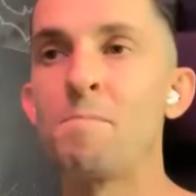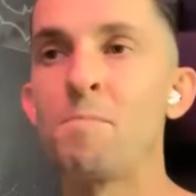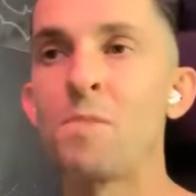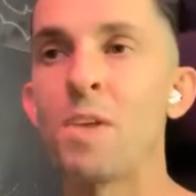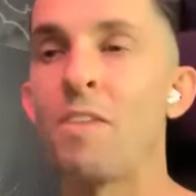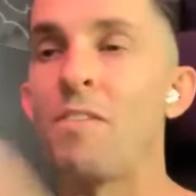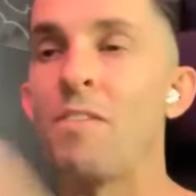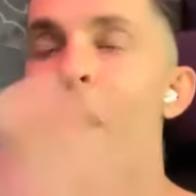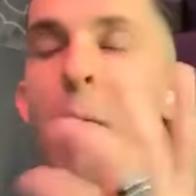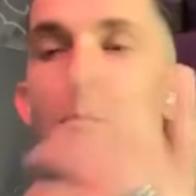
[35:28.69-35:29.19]

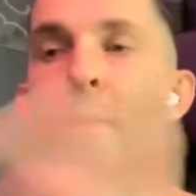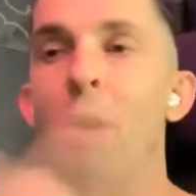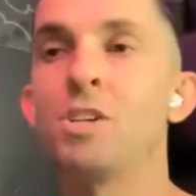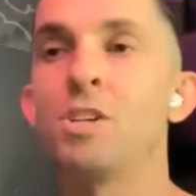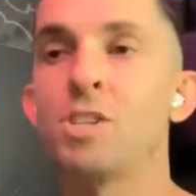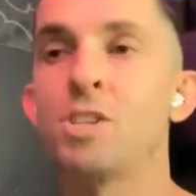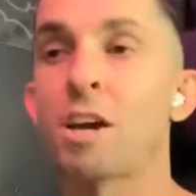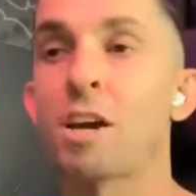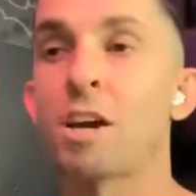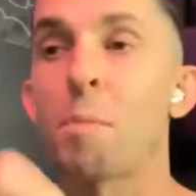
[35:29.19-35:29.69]
And that
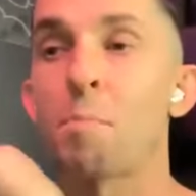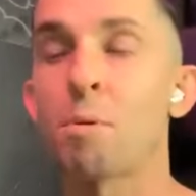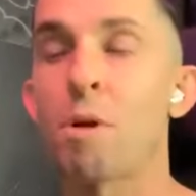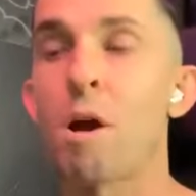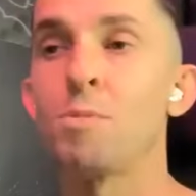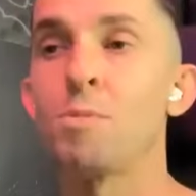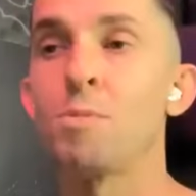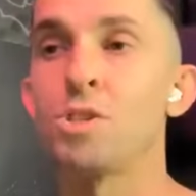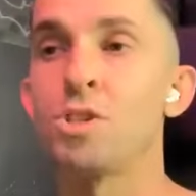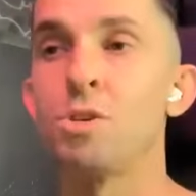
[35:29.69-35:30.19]
paycheck, I
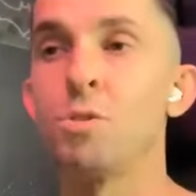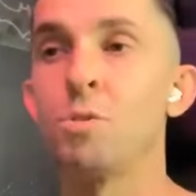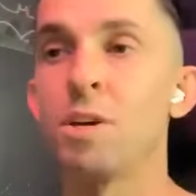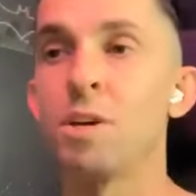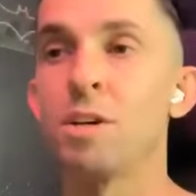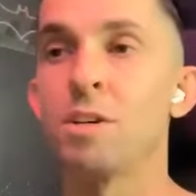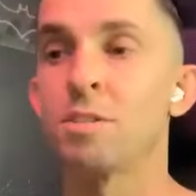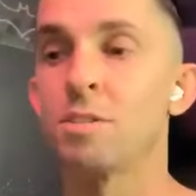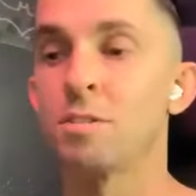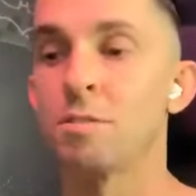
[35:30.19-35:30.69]
promise you,
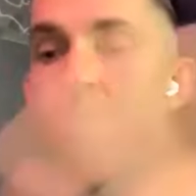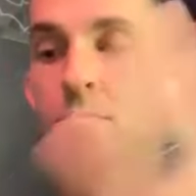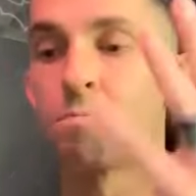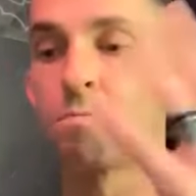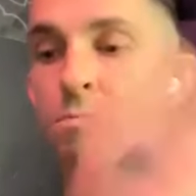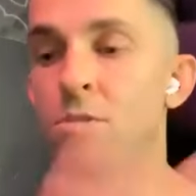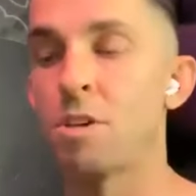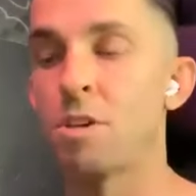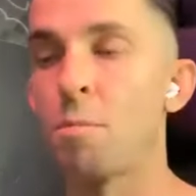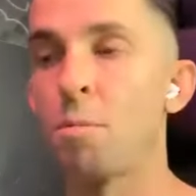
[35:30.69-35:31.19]
is
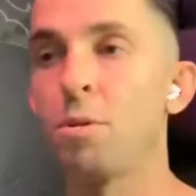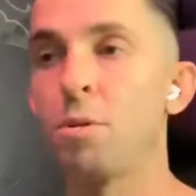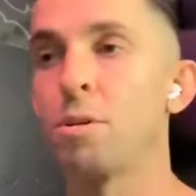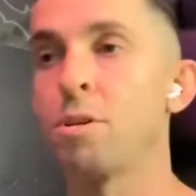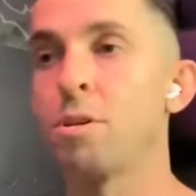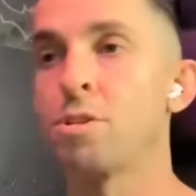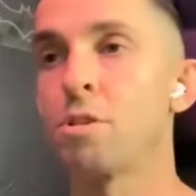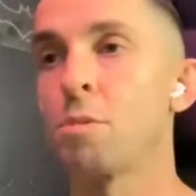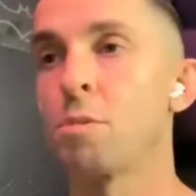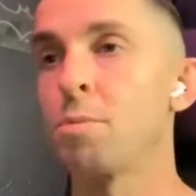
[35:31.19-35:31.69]
double or
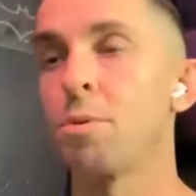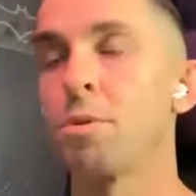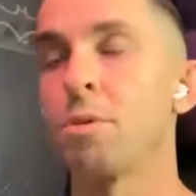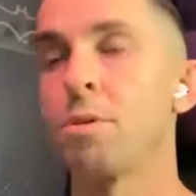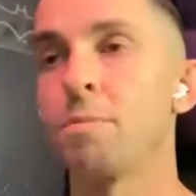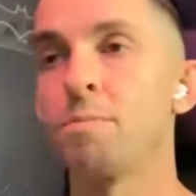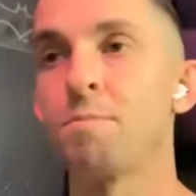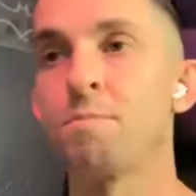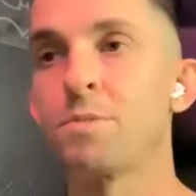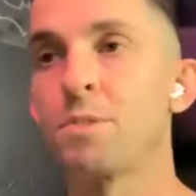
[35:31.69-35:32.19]
triple
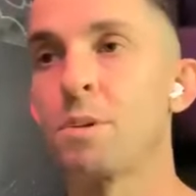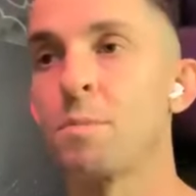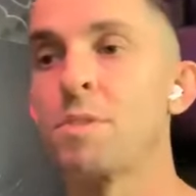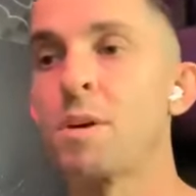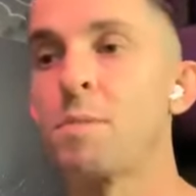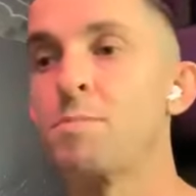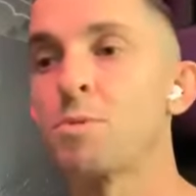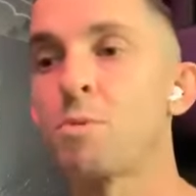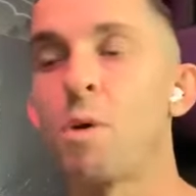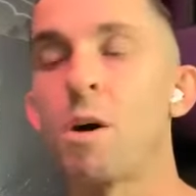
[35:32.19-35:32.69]
or
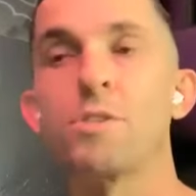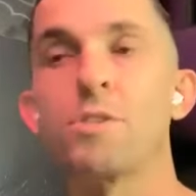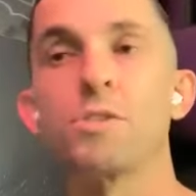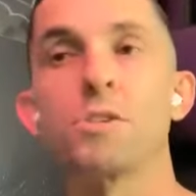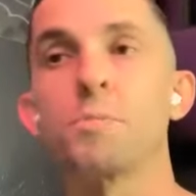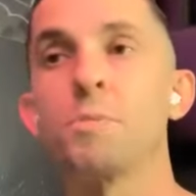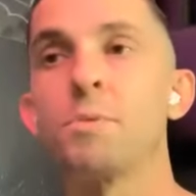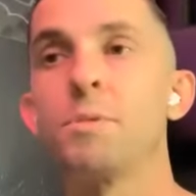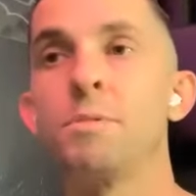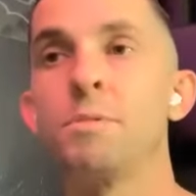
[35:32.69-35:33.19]
sometimes
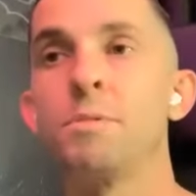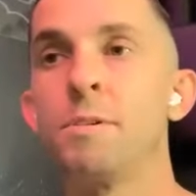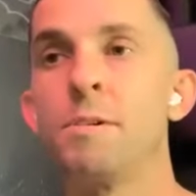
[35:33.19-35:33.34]
quadruple